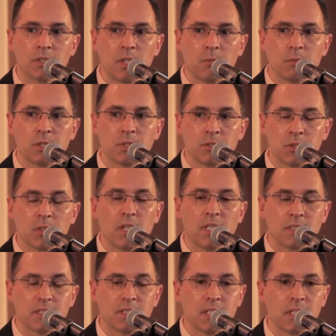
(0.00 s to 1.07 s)
and it was, as
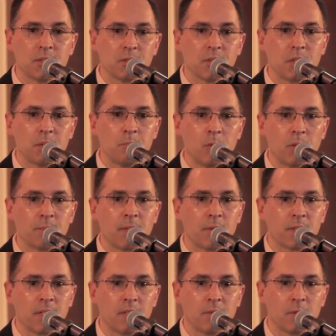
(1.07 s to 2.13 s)
I said, a turning point in my
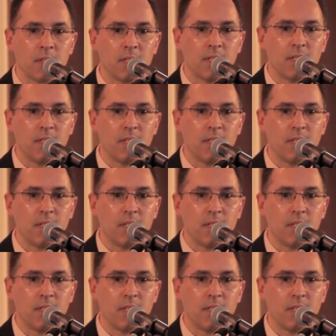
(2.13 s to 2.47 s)
recovery.